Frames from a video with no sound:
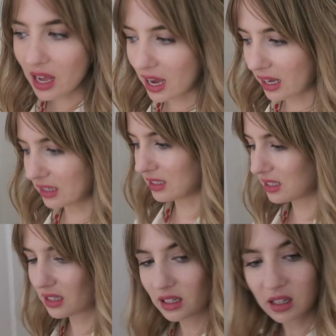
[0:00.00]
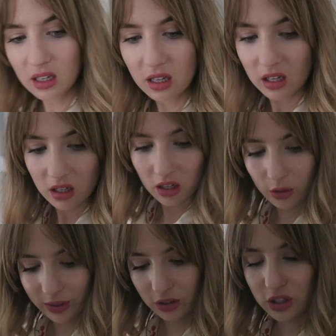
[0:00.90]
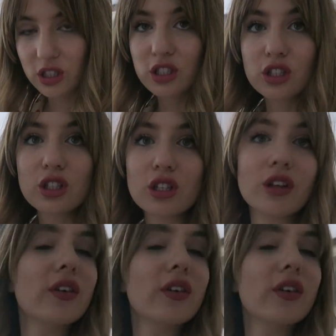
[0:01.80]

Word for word: and oh my gosh there's just stuff